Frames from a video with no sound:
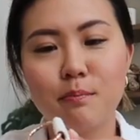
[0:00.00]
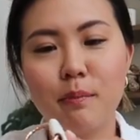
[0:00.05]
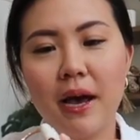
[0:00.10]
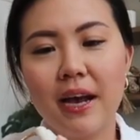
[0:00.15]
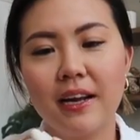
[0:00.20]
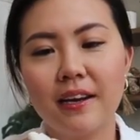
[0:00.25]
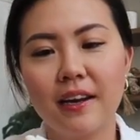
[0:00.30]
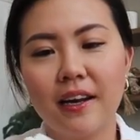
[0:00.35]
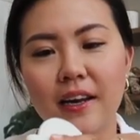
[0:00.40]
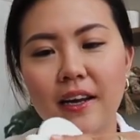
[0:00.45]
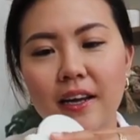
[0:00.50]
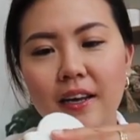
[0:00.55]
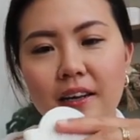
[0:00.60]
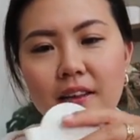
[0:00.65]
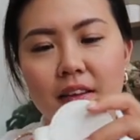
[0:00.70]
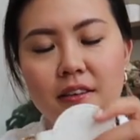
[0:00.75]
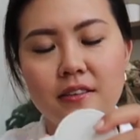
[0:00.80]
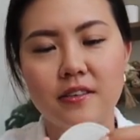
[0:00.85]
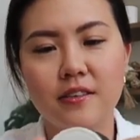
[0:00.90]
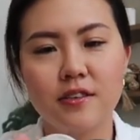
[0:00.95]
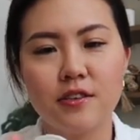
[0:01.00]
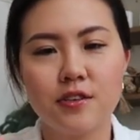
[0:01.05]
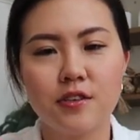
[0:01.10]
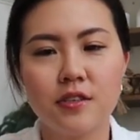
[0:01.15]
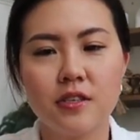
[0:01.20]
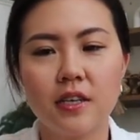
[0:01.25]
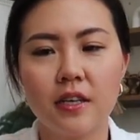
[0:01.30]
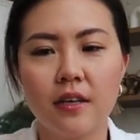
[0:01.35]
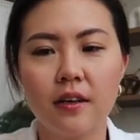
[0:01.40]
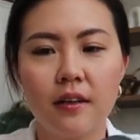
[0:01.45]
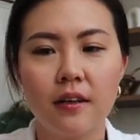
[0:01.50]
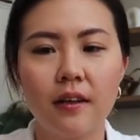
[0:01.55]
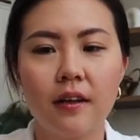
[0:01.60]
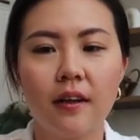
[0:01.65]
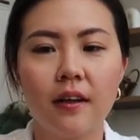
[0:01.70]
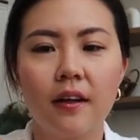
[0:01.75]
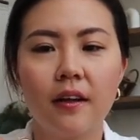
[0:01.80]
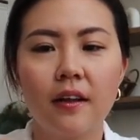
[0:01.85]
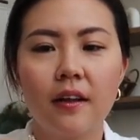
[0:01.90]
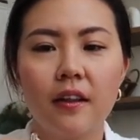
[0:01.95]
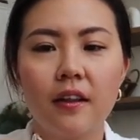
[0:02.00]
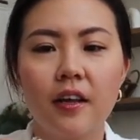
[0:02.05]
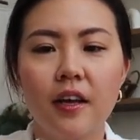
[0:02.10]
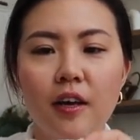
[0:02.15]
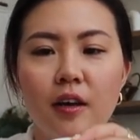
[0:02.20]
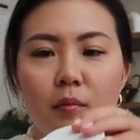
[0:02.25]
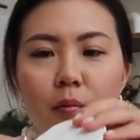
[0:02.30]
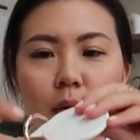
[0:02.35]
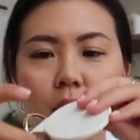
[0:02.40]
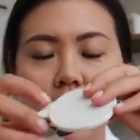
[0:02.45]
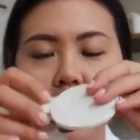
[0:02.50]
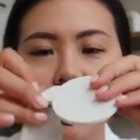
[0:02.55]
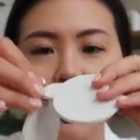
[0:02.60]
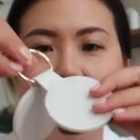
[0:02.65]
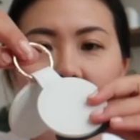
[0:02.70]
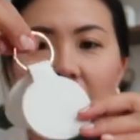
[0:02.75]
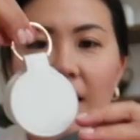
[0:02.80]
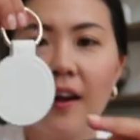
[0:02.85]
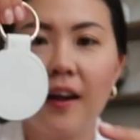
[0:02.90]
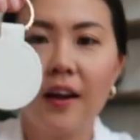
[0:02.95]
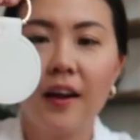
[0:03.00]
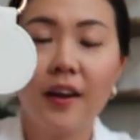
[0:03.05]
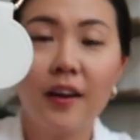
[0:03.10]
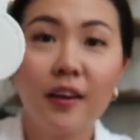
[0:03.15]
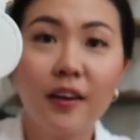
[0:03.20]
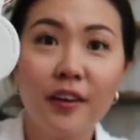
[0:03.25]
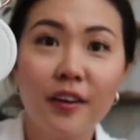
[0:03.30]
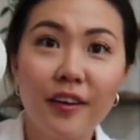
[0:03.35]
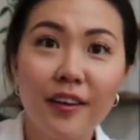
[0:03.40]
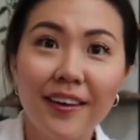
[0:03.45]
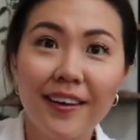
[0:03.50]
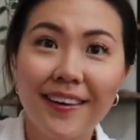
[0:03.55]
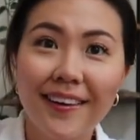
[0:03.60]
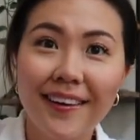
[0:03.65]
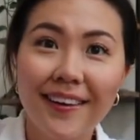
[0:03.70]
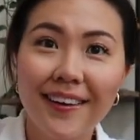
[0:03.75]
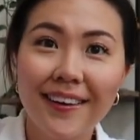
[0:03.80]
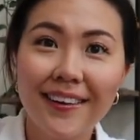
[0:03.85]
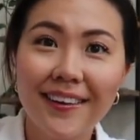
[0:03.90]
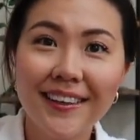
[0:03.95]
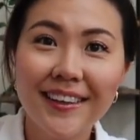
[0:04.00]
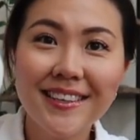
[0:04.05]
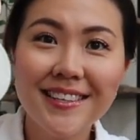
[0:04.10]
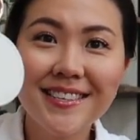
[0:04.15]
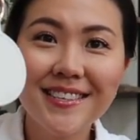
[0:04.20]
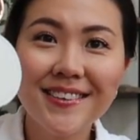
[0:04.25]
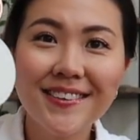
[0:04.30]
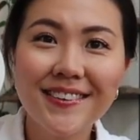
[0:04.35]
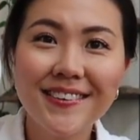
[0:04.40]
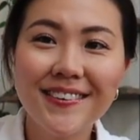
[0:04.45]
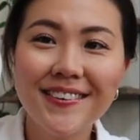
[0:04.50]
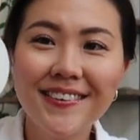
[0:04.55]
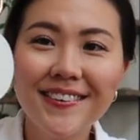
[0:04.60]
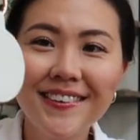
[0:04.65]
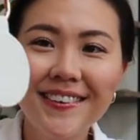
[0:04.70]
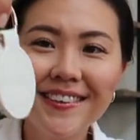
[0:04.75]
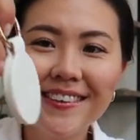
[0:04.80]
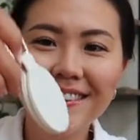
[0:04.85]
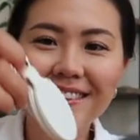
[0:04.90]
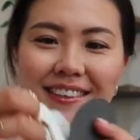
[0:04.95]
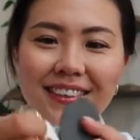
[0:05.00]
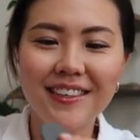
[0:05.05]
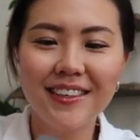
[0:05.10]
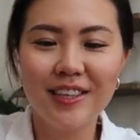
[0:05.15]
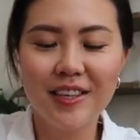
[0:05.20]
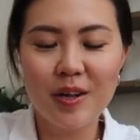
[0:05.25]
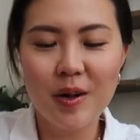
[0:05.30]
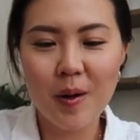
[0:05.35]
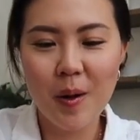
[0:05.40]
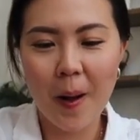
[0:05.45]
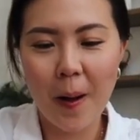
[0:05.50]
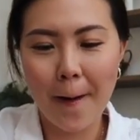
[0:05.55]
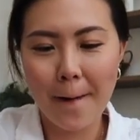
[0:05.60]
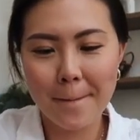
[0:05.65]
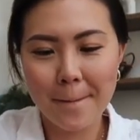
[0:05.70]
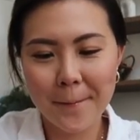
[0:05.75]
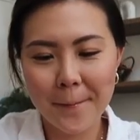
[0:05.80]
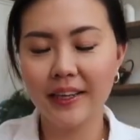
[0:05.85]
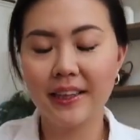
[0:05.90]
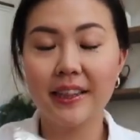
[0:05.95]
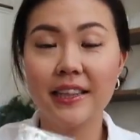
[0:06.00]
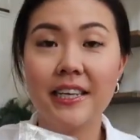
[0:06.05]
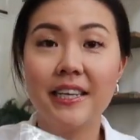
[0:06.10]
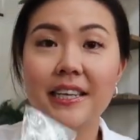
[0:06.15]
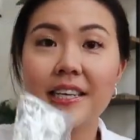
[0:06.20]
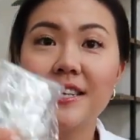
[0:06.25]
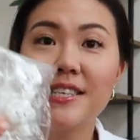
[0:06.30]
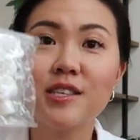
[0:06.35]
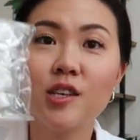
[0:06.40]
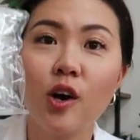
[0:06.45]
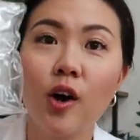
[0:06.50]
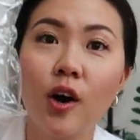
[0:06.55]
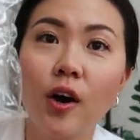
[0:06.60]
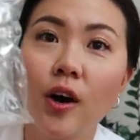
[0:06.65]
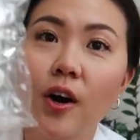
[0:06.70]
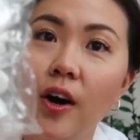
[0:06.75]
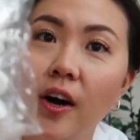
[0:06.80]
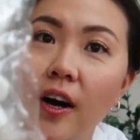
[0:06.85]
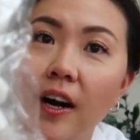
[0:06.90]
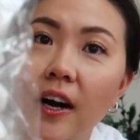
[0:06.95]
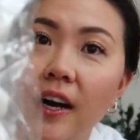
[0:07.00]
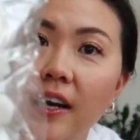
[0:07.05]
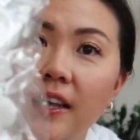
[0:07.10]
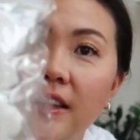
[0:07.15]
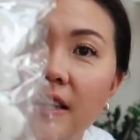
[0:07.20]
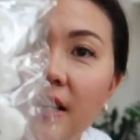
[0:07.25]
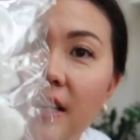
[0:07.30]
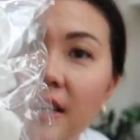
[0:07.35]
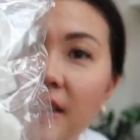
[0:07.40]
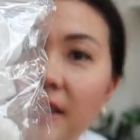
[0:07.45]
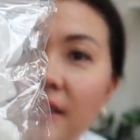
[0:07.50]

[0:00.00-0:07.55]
magnetic. This is just like a thing, but that's so cool. These are the